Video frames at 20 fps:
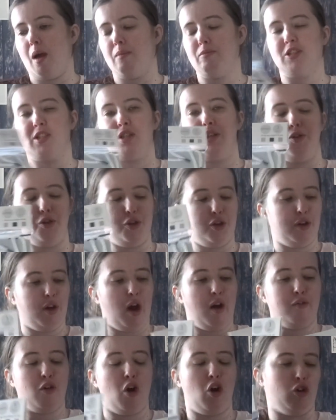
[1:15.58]
just going to use,
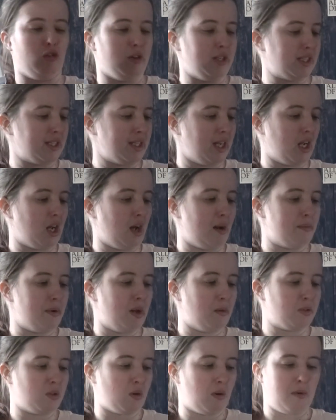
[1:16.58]
I've got a christening coming
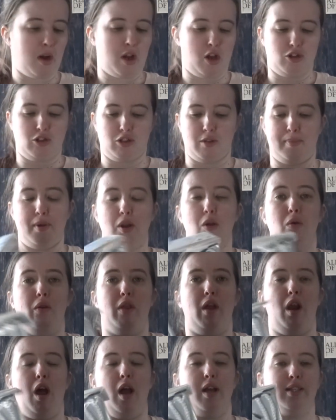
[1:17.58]
up. So I might use the blue or
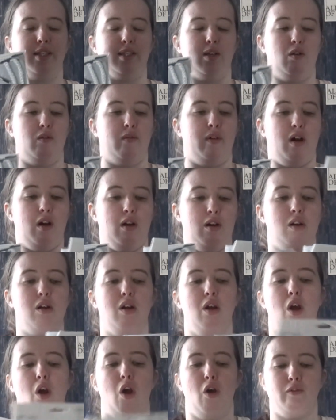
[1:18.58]
the light silver
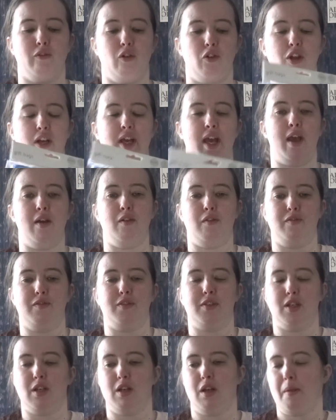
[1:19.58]
for the
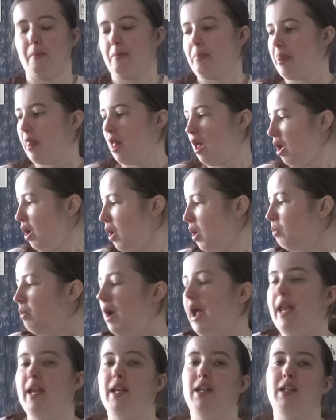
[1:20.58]
gift.
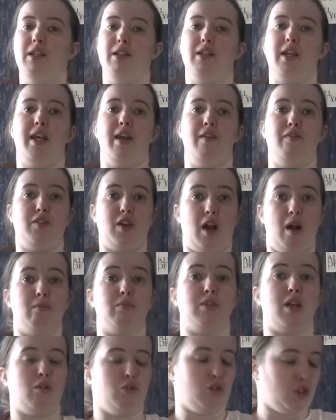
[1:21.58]
When the gift
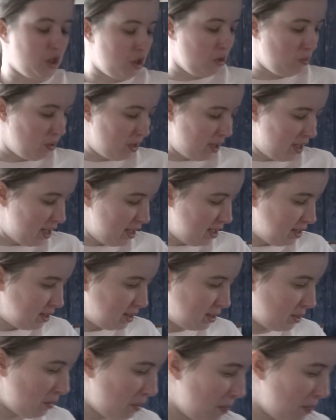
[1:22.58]
comes, I'll show you what it is.